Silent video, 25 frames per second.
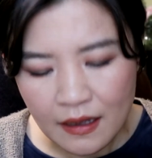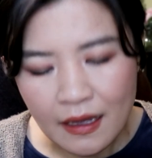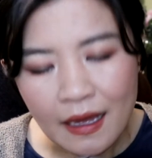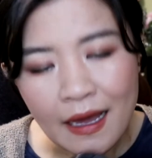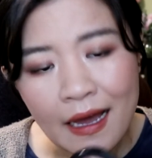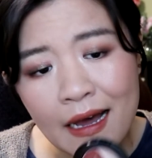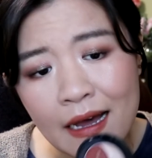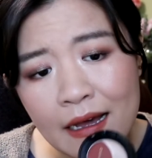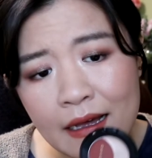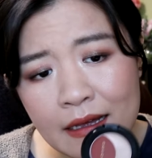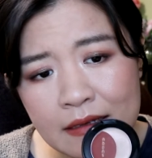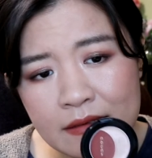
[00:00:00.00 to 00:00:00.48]

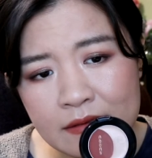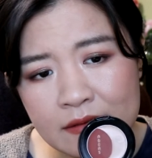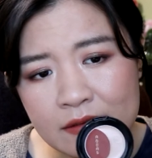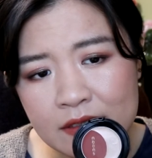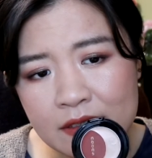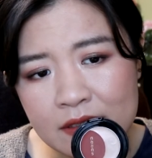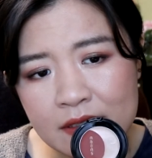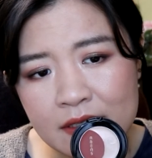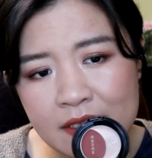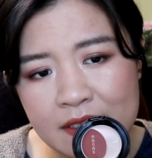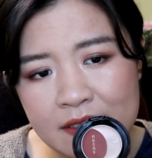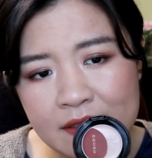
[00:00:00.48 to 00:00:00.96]
and
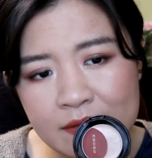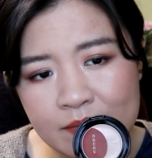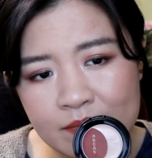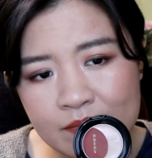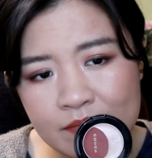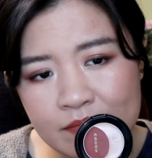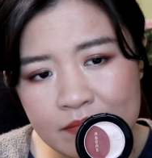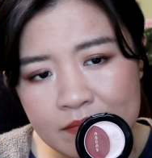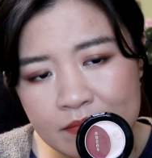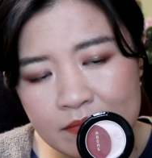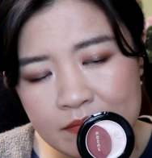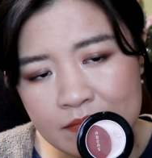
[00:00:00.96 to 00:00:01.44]
this
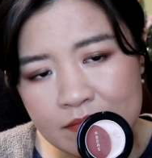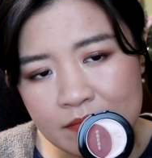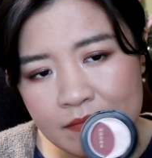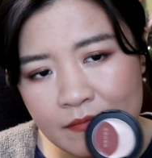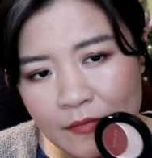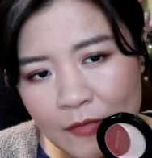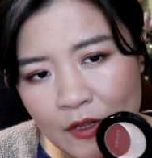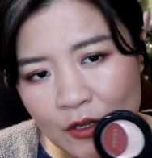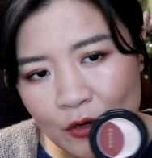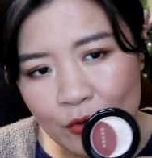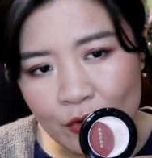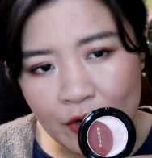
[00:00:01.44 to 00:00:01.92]

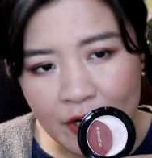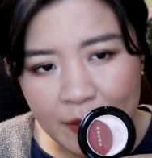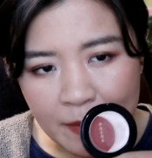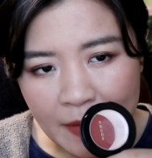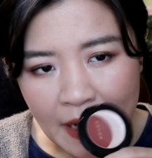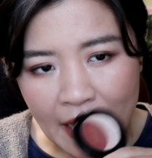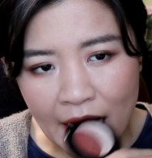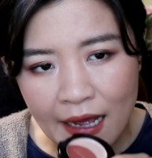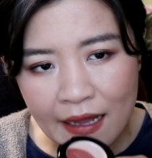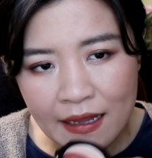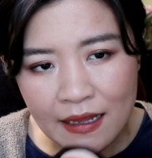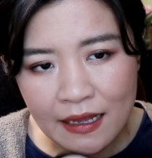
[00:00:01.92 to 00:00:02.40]
cream
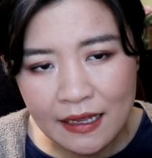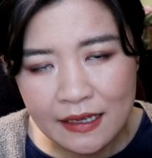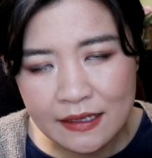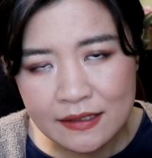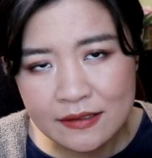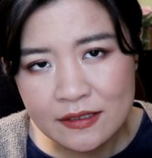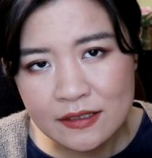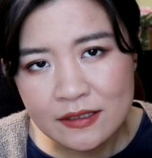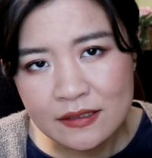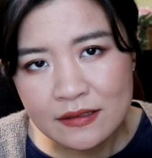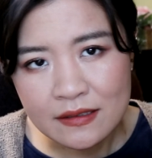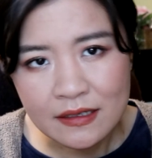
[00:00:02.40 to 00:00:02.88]

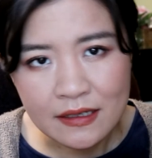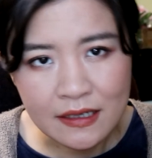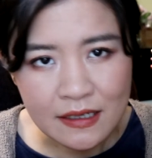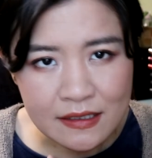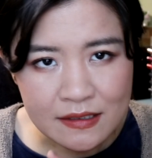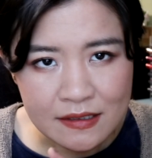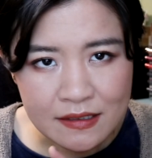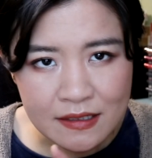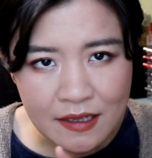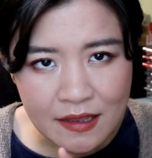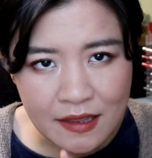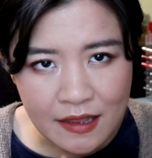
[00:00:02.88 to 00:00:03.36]
highlight
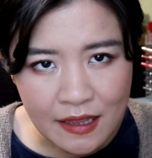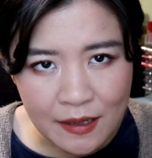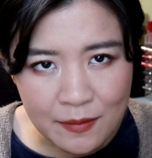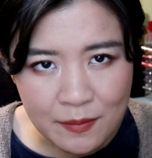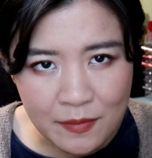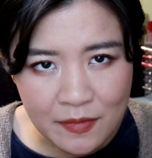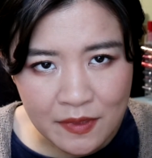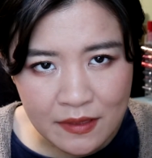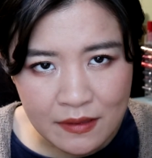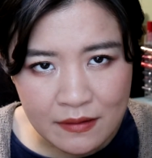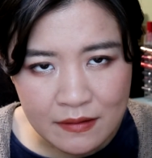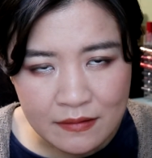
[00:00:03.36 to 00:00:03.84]
is the
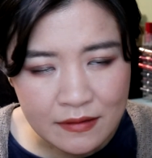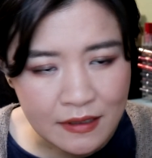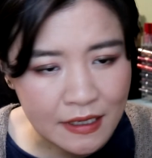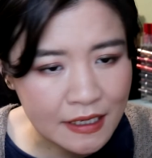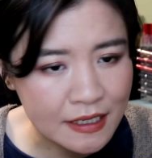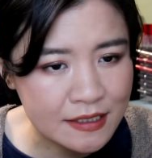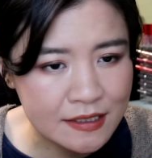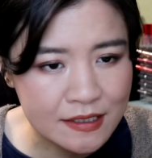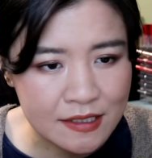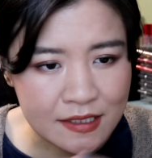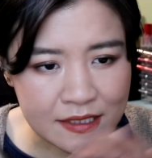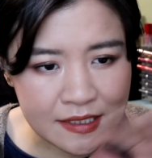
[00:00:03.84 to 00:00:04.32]

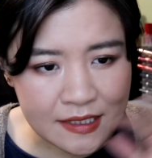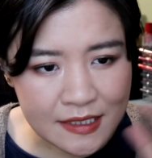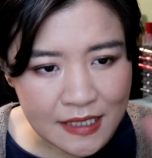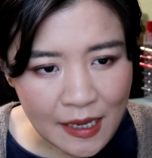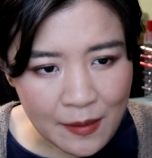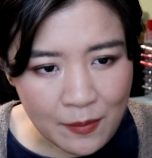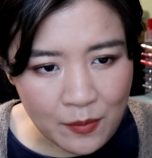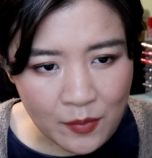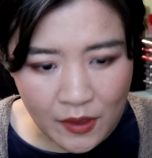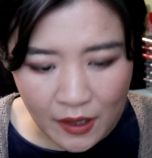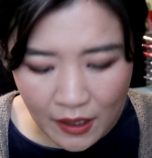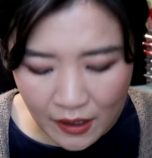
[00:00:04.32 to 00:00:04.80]

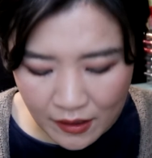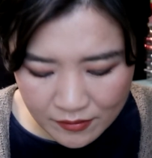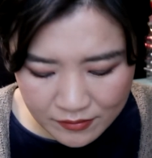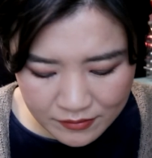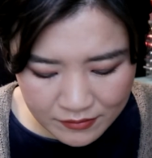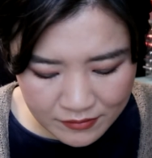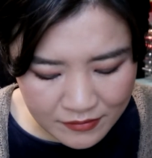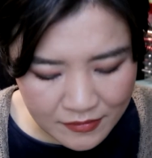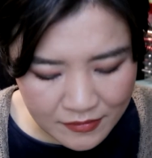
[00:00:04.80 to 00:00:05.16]
same thing.